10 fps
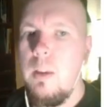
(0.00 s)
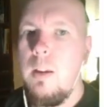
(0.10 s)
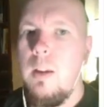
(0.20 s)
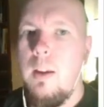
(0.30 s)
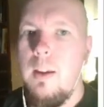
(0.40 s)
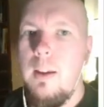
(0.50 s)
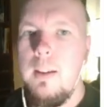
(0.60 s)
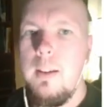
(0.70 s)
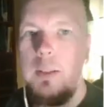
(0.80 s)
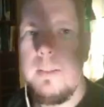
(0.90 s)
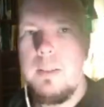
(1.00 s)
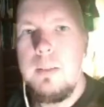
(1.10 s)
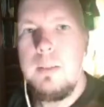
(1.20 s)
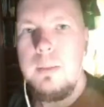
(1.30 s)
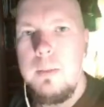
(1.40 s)
And
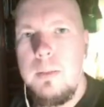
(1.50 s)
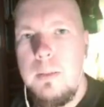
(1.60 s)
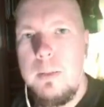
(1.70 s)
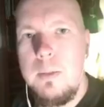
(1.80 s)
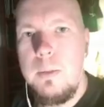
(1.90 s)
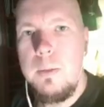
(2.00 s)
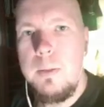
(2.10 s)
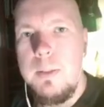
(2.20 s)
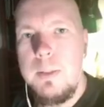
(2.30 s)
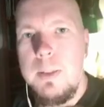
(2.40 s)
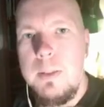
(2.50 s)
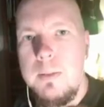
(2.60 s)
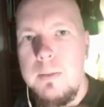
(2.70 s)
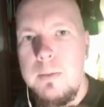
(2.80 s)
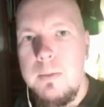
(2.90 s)
I don't know, is that a...
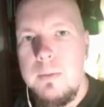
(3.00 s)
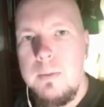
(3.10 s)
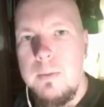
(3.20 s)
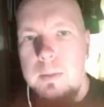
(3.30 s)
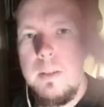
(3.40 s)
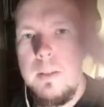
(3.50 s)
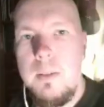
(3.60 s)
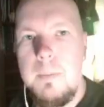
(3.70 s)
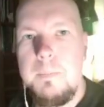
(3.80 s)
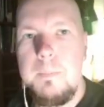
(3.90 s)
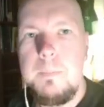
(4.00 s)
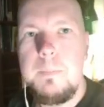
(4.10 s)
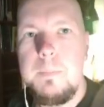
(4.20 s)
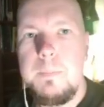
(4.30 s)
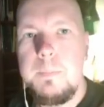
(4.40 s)
yeah.
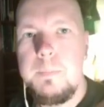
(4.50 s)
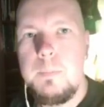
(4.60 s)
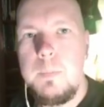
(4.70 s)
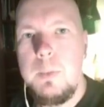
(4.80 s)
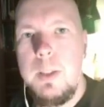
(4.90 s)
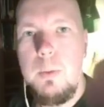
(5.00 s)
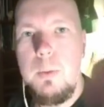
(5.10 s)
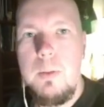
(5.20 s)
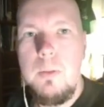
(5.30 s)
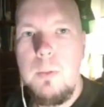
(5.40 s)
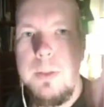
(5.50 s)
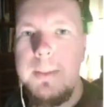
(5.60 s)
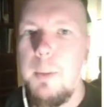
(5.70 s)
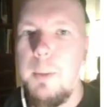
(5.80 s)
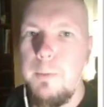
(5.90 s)
Okay, we'll stop that for
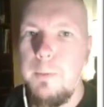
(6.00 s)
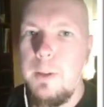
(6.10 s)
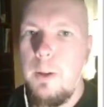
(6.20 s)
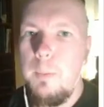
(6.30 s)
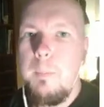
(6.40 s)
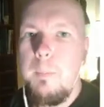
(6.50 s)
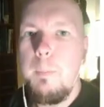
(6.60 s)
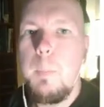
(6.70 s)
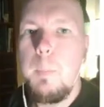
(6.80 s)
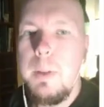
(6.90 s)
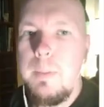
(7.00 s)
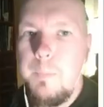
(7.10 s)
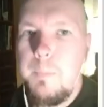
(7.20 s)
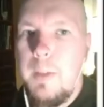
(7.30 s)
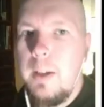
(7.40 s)
now. But I'd
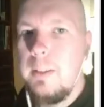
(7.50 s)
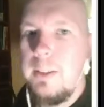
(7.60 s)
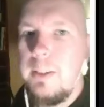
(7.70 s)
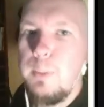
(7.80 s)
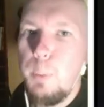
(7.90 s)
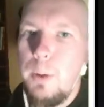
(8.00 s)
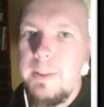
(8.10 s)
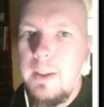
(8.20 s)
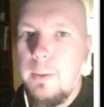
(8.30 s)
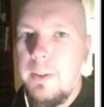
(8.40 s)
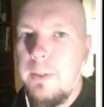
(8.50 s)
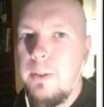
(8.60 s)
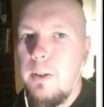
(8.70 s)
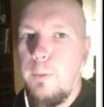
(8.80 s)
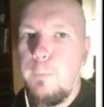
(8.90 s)
like to point out that there are
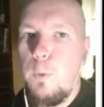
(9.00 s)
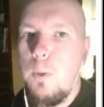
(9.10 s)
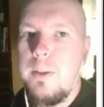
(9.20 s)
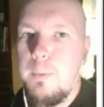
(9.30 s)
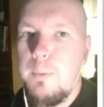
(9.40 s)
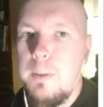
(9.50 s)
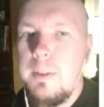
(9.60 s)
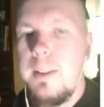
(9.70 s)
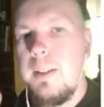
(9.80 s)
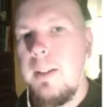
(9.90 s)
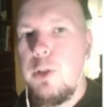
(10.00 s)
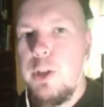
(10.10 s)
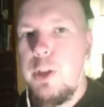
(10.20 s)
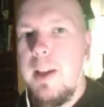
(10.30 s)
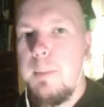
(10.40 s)
4 different shapes
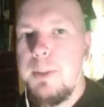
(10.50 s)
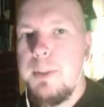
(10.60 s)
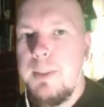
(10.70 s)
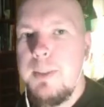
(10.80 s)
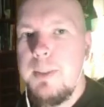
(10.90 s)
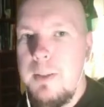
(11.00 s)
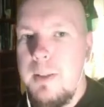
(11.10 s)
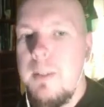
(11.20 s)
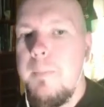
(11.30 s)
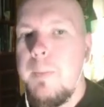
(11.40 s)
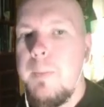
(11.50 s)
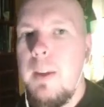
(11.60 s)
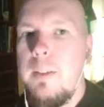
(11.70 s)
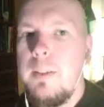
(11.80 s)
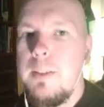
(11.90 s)
that you see there. And these
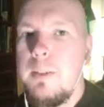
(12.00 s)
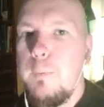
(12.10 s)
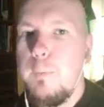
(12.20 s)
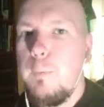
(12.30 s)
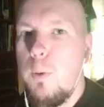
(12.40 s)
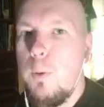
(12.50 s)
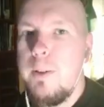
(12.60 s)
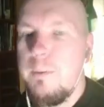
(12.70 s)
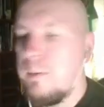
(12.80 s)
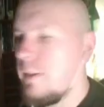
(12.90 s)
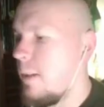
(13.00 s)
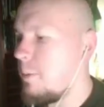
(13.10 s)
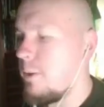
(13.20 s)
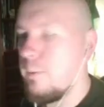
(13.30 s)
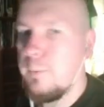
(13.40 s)
are 4 different types of
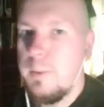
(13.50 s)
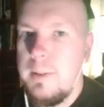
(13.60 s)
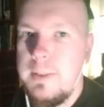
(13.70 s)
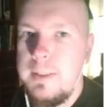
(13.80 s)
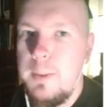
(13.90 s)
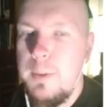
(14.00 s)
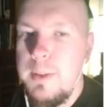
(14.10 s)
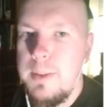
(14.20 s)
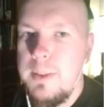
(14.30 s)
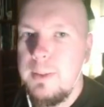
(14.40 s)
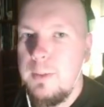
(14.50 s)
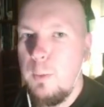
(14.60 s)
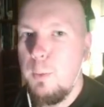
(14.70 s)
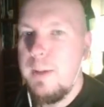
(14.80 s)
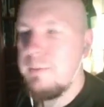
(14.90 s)
synthesis, wave
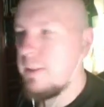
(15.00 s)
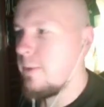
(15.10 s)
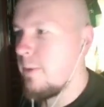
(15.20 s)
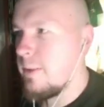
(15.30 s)
synthesis.